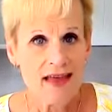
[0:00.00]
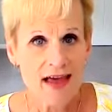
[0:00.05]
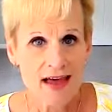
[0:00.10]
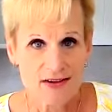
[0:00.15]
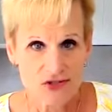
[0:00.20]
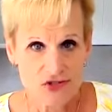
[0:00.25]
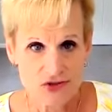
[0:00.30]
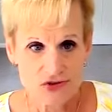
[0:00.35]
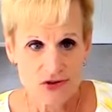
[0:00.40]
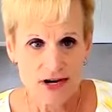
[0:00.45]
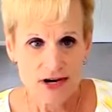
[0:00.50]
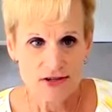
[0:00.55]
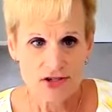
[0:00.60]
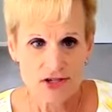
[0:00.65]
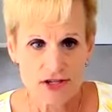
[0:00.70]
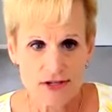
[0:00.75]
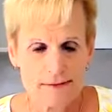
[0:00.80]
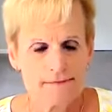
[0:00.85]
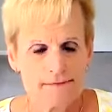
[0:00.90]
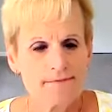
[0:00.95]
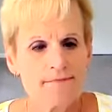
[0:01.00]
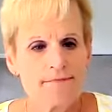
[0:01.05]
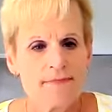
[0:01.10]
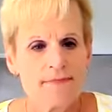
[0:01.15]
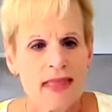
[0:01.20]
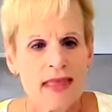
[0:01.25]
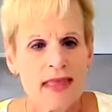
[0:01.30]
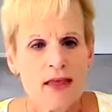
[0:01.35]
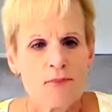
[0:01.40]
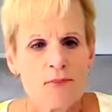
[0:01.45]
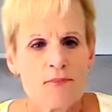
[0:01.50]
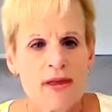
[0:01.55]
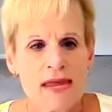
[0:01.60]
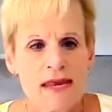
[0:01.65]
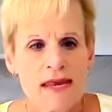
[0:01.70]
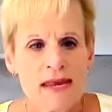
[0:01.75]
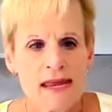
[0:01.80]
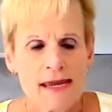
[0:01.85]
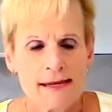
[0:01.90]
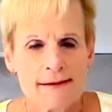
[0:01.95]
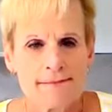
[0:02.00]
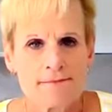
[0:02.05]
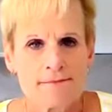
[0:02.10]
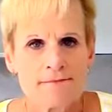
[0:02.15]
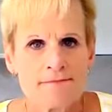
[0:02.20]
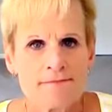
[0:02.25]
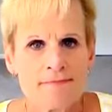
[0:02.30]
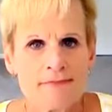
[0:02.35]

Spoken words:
a structure, meaning